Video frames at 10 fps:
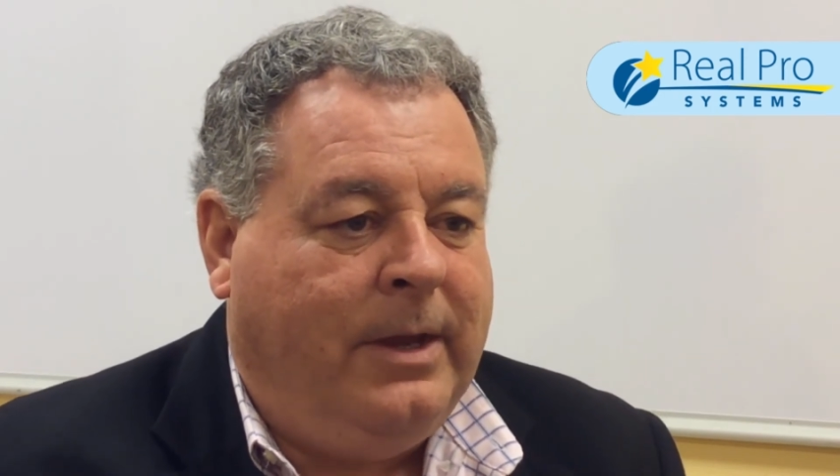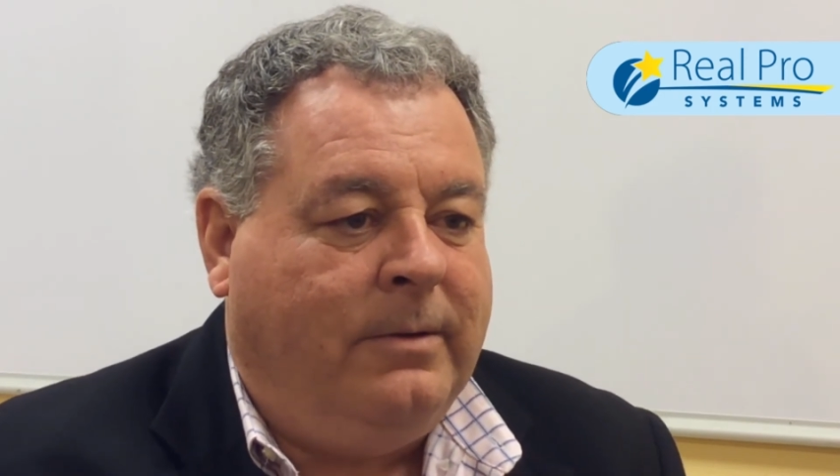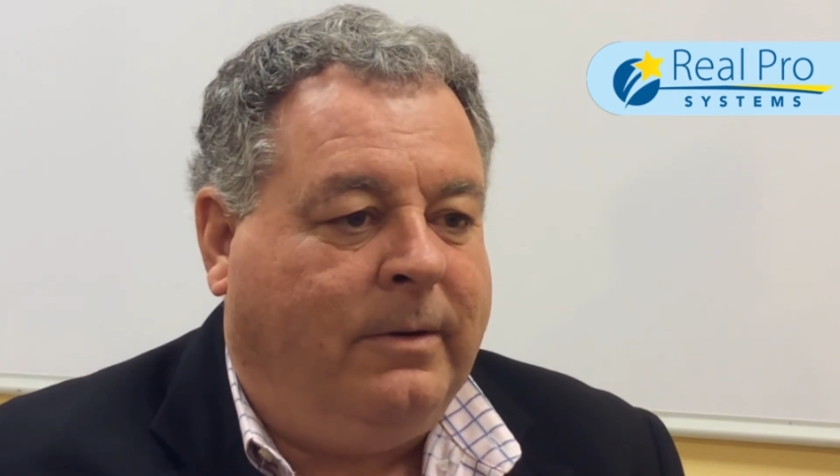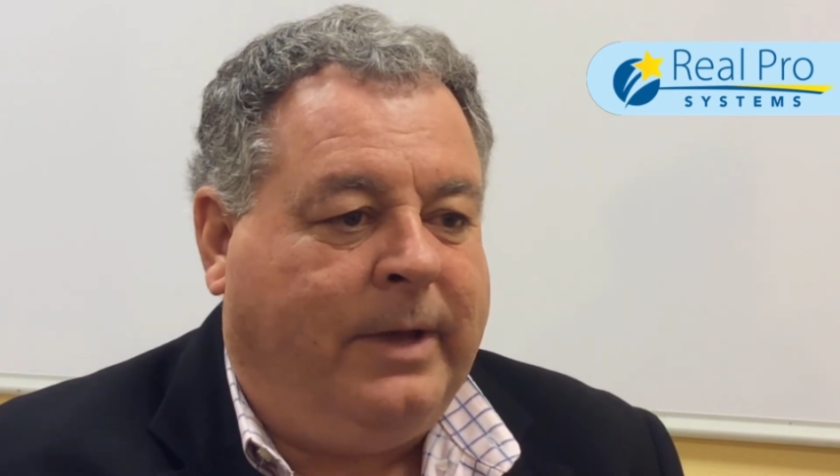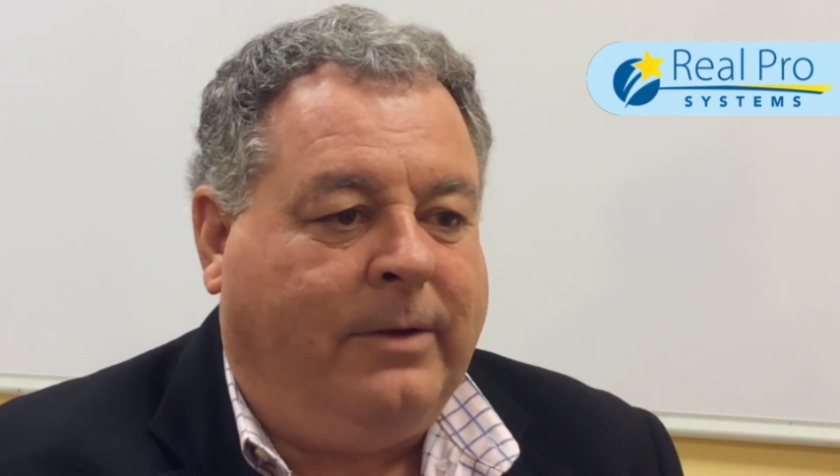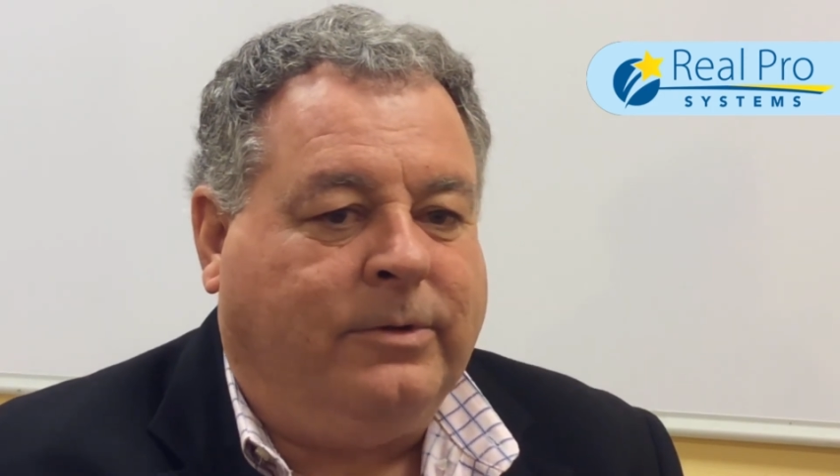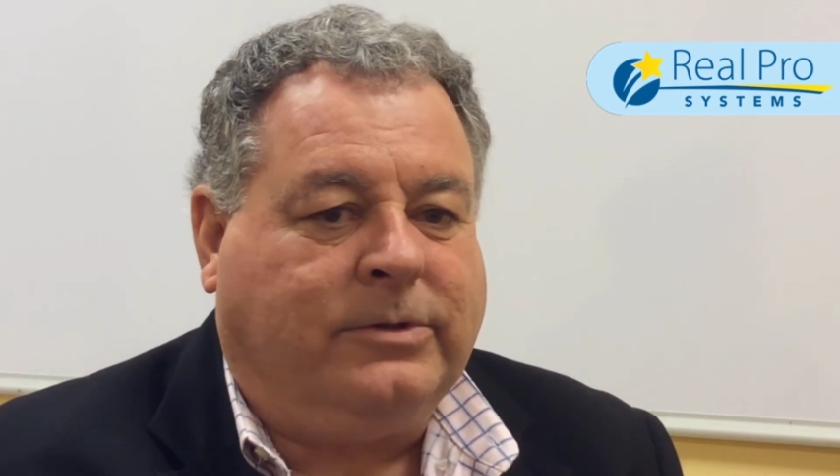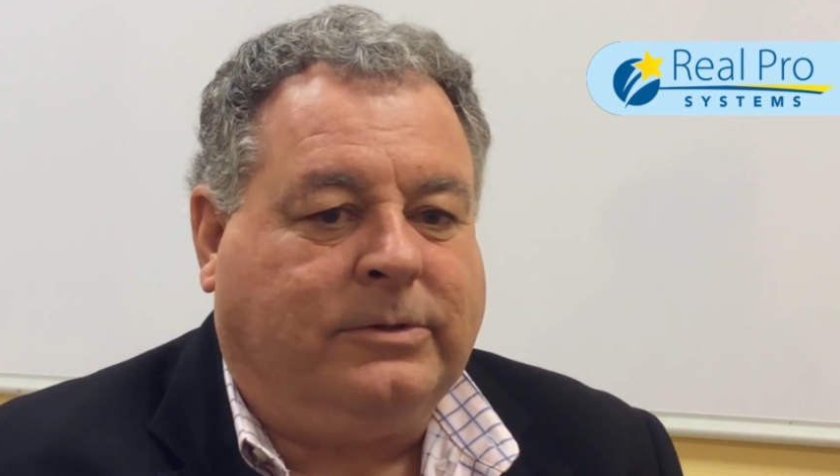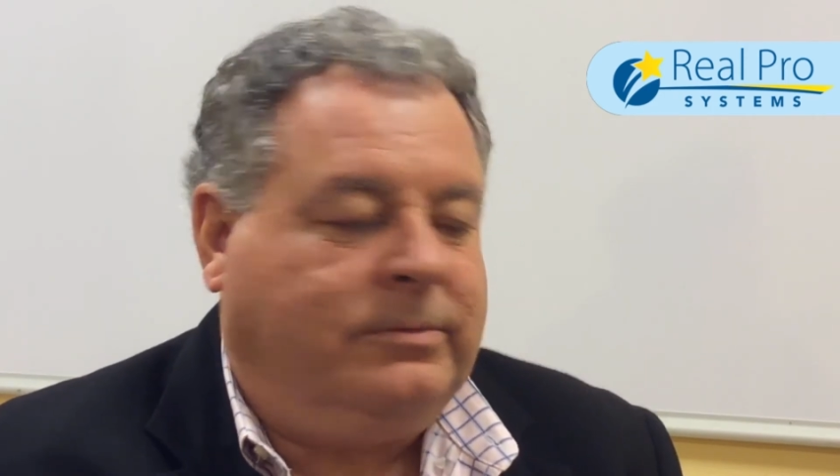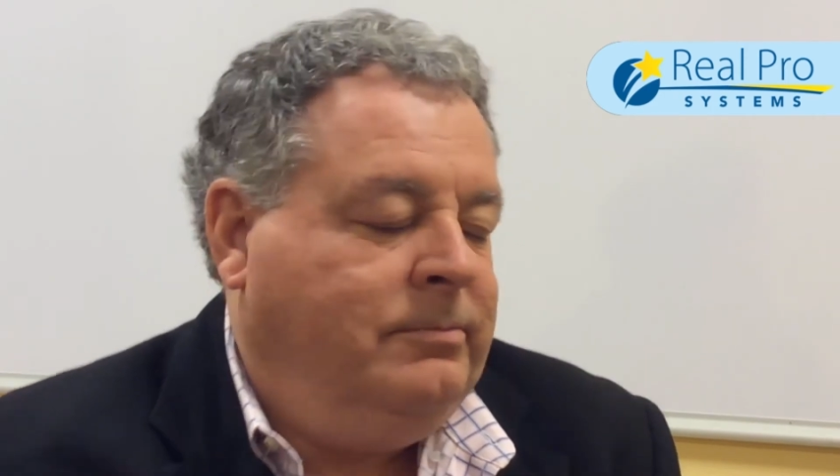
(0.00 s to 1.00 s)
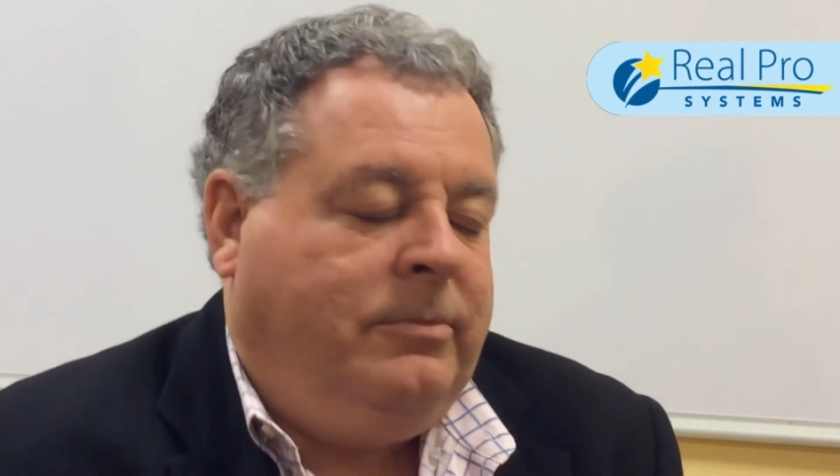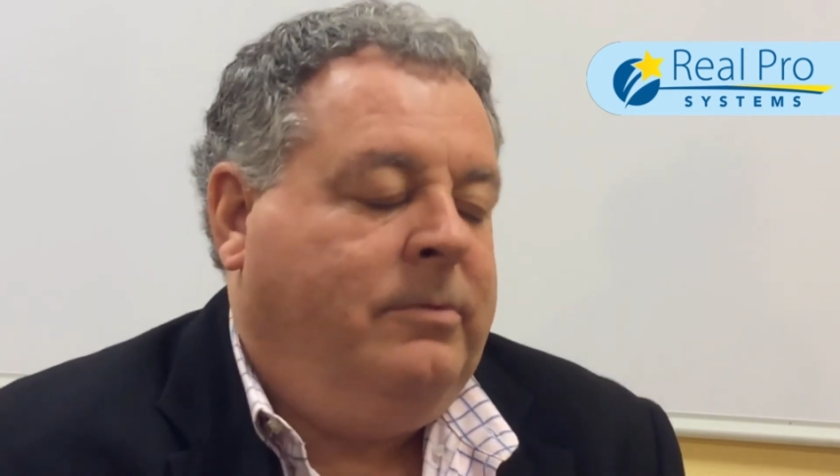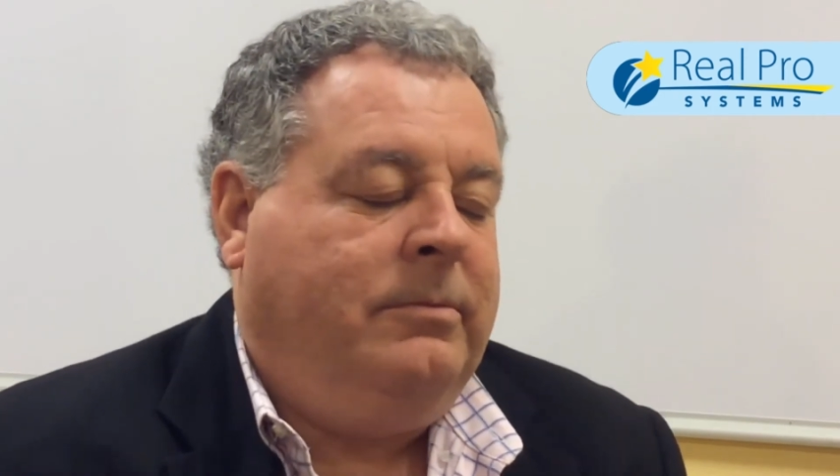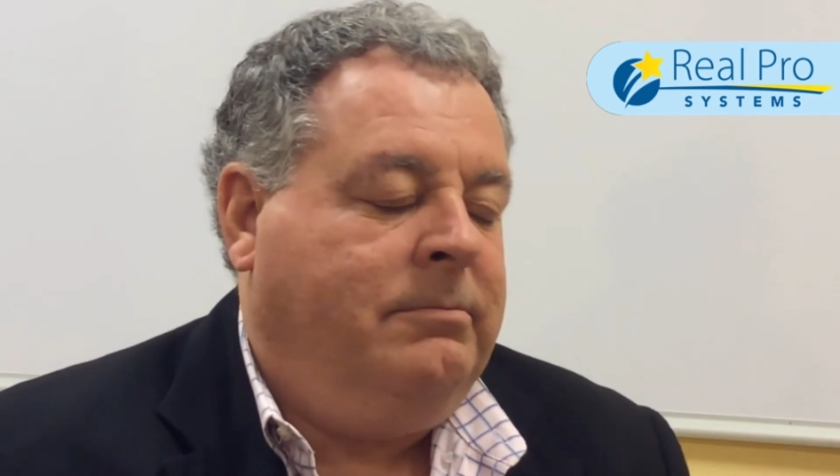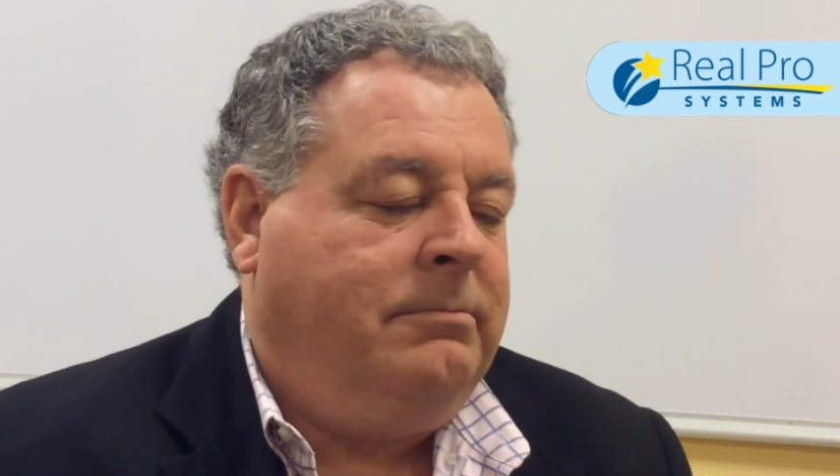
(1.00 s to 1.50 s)
Well, that was
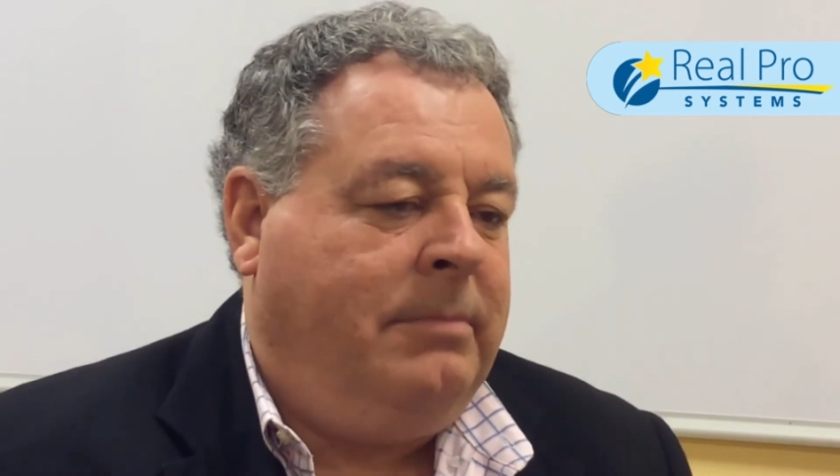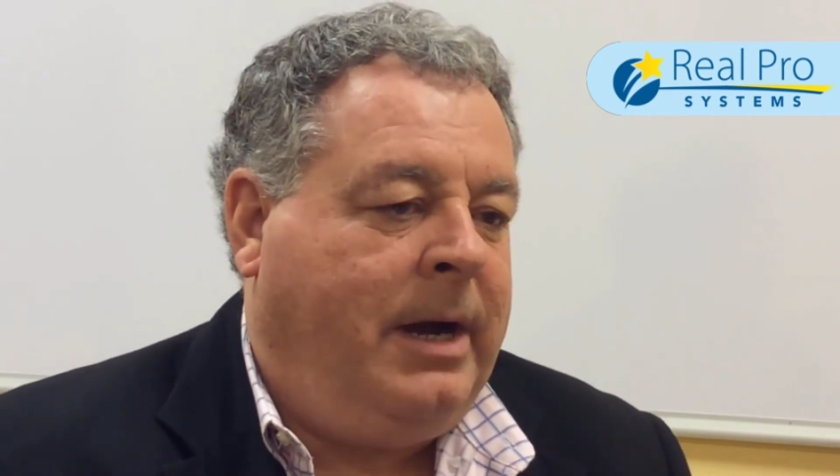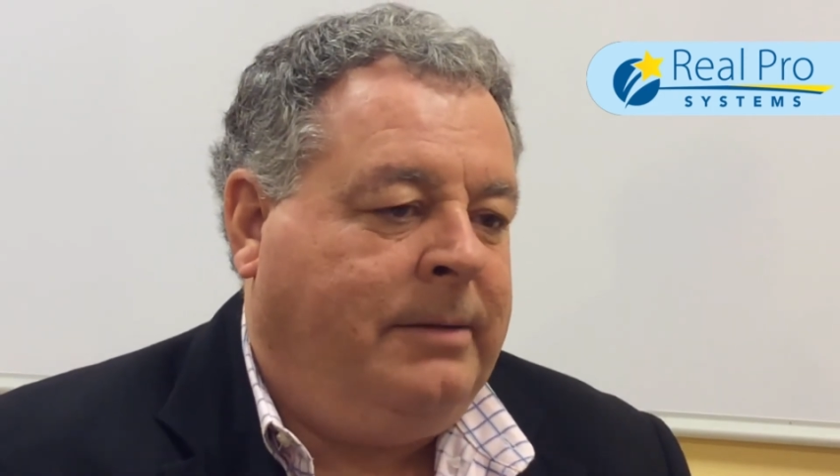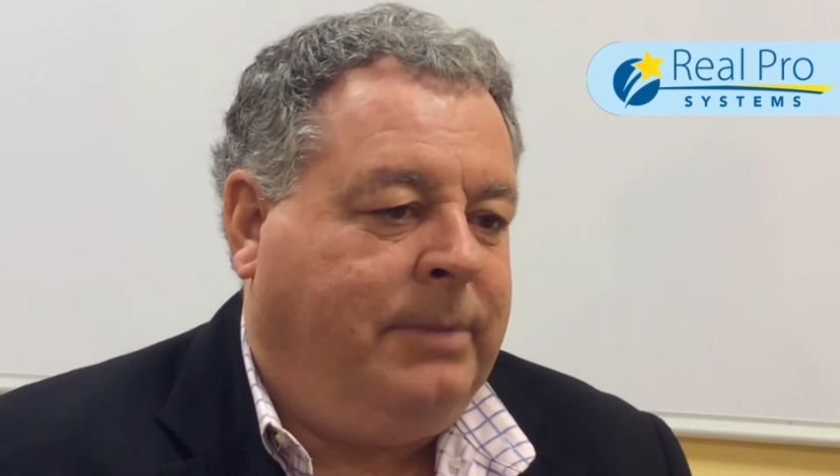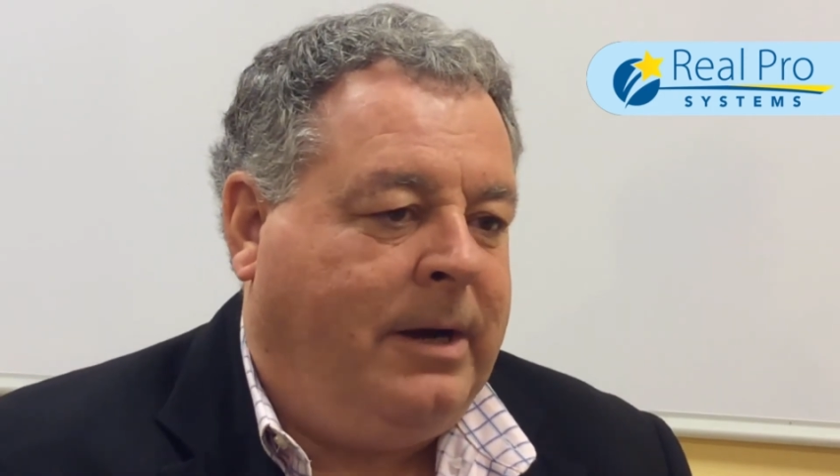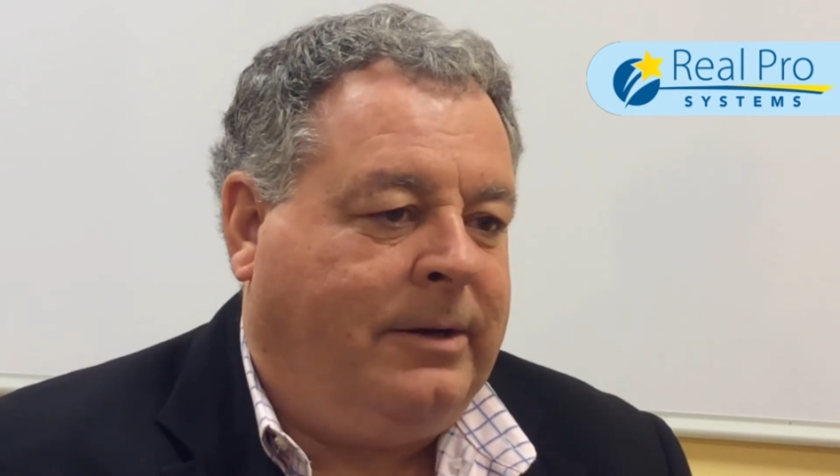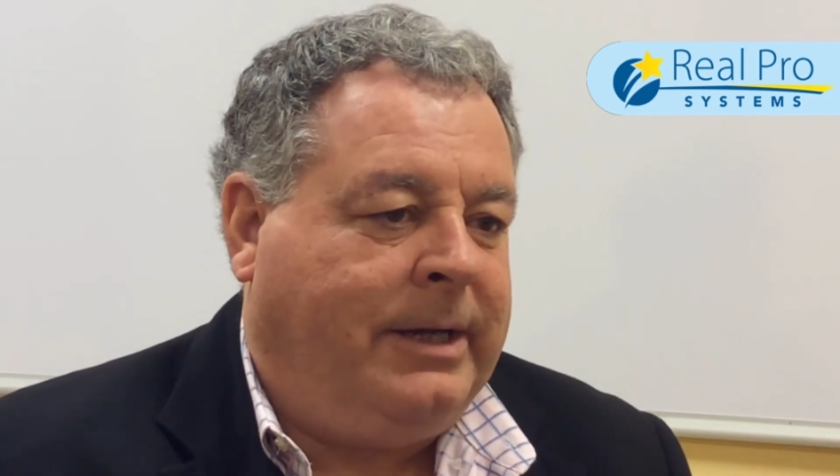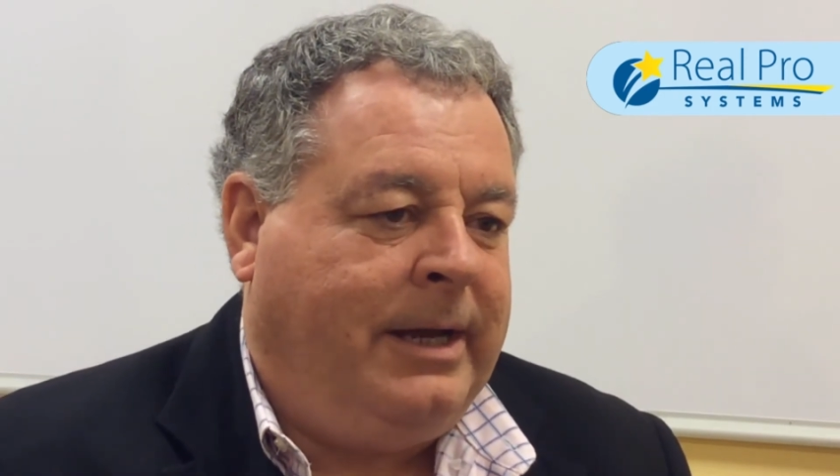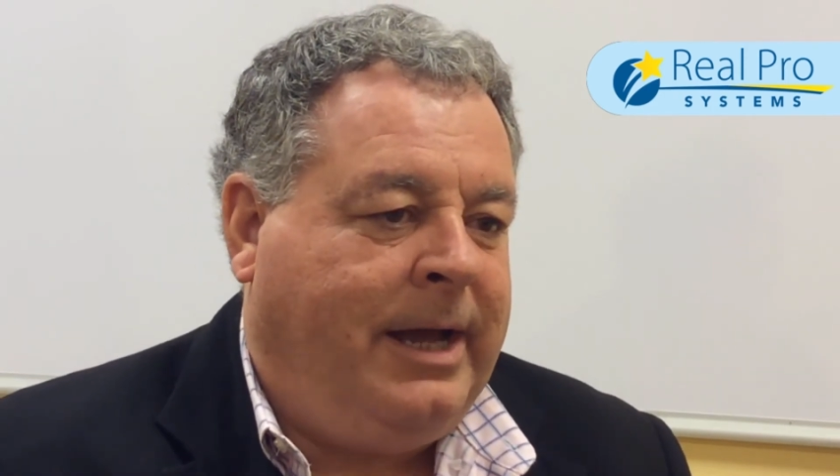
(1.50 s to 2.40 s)
mind-boggling,